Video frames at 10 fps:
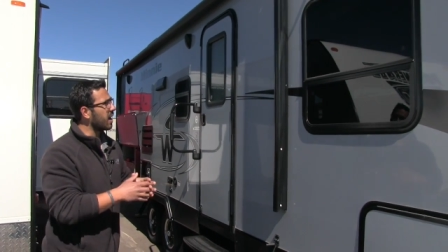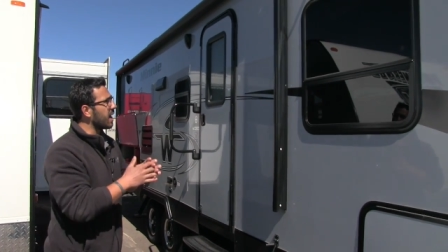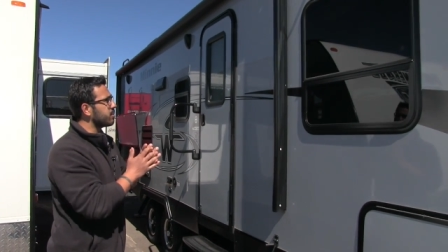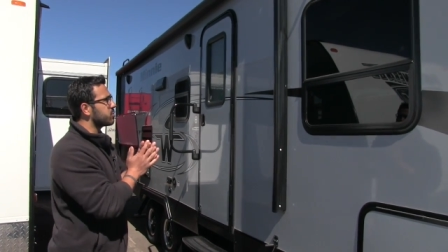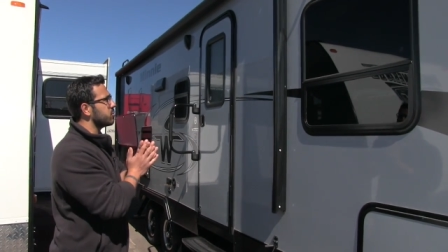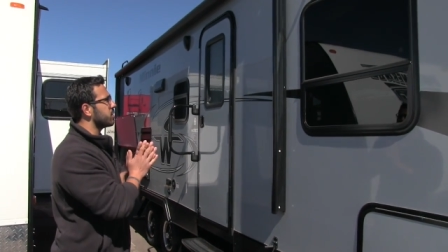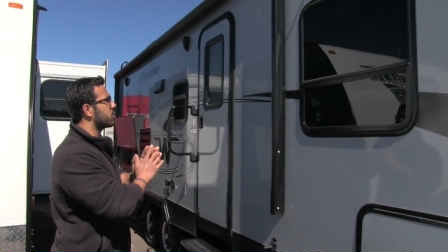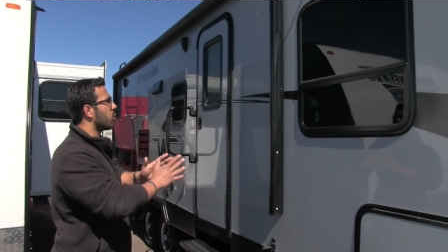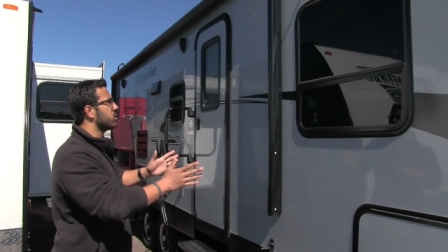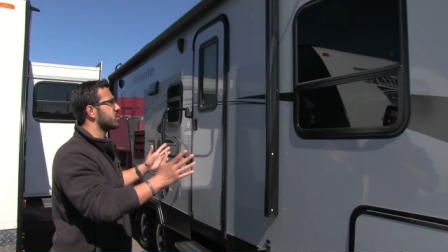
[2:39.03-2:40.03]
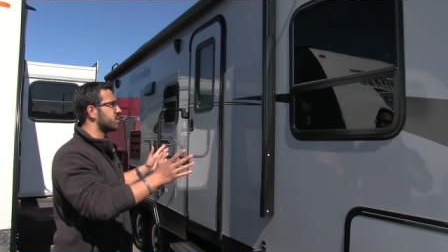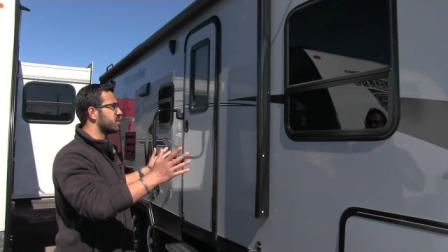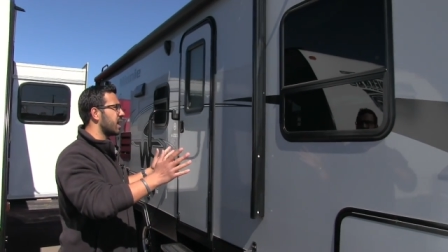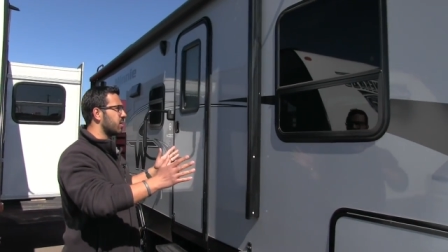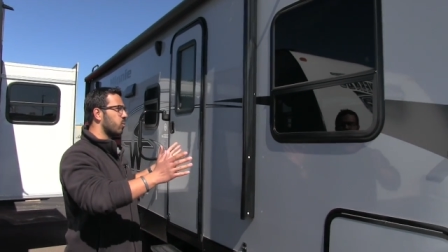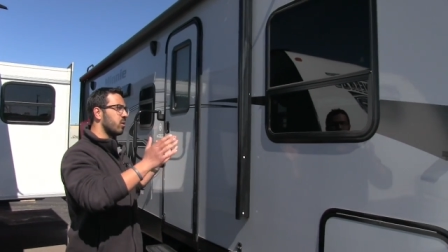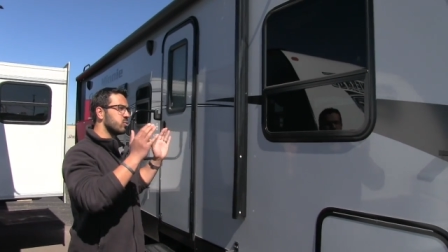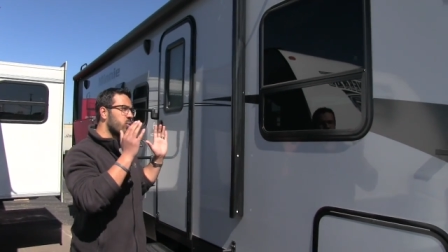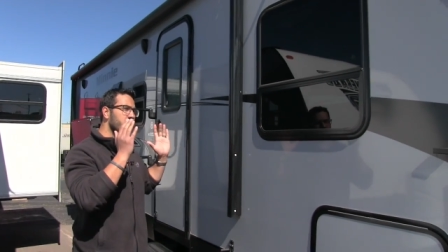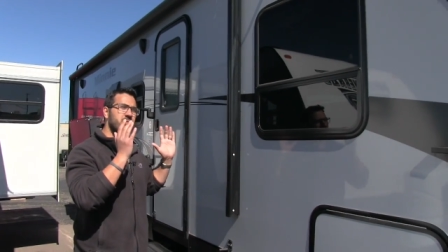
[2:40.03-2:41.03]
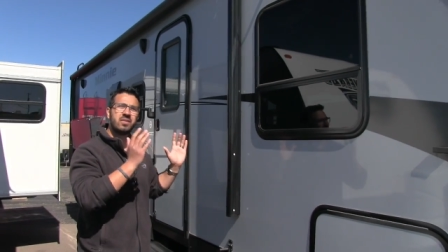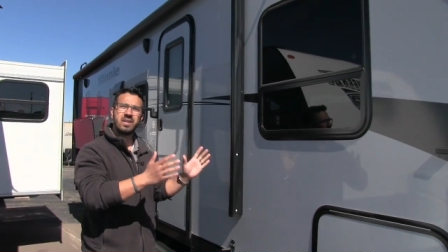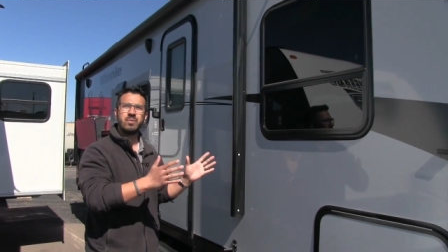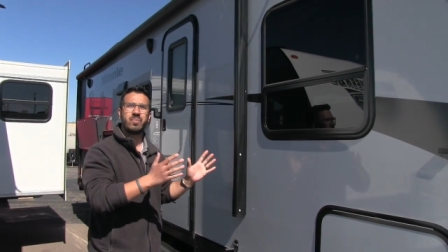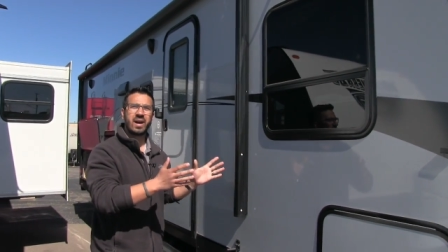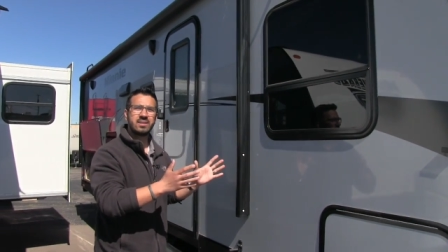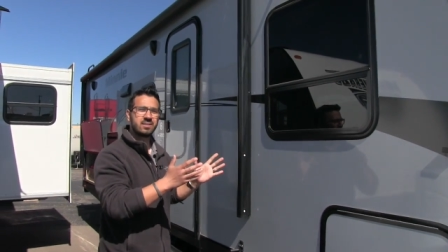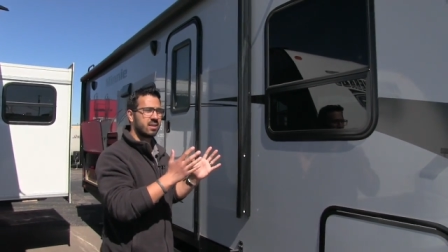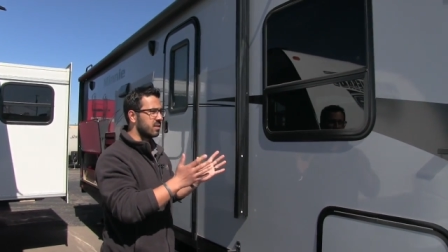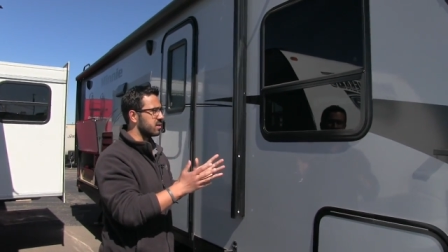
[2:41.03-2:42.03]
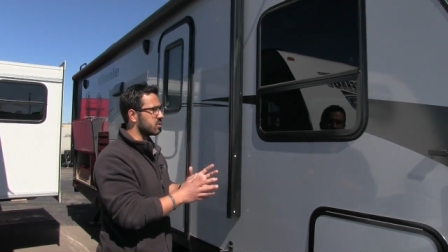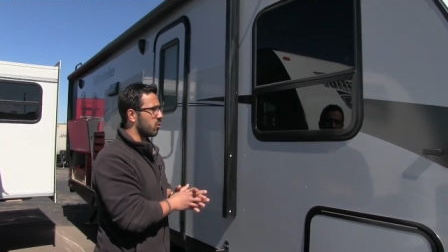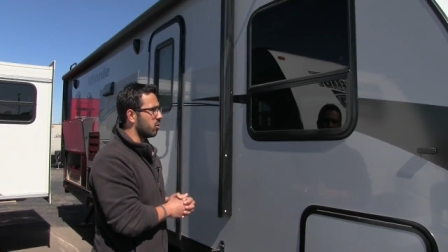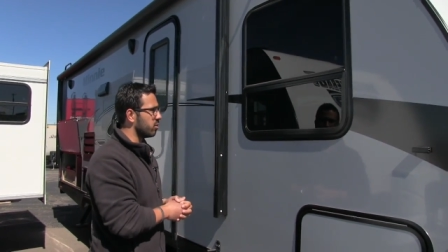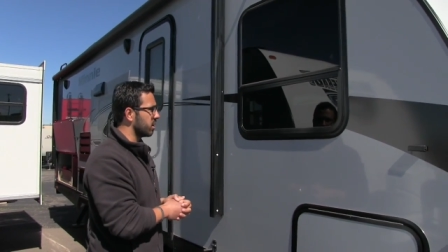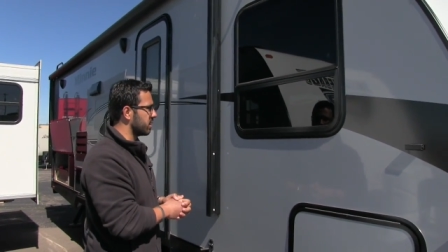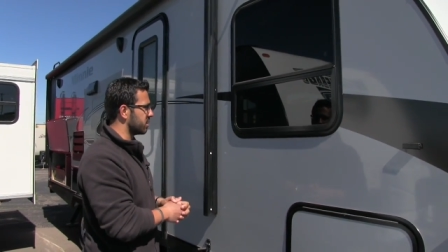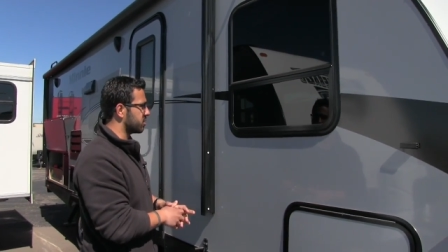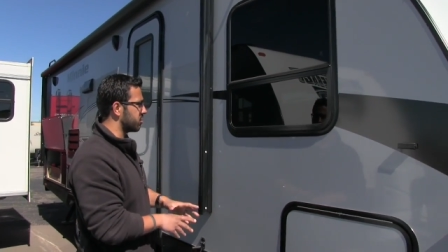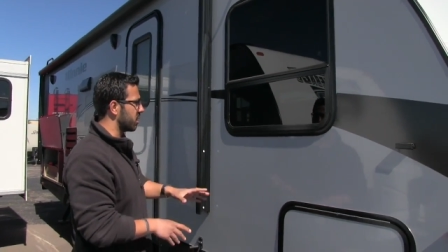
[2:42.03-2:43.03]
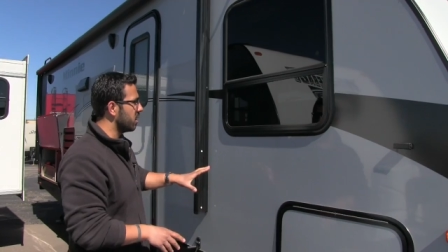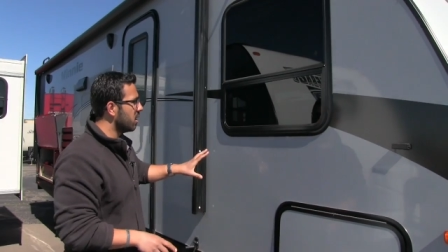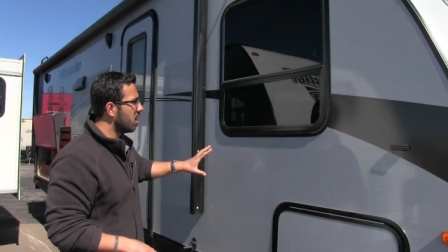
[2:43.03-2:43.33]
are absolutely gorgeous sidewalls, one of the best in the towable industry.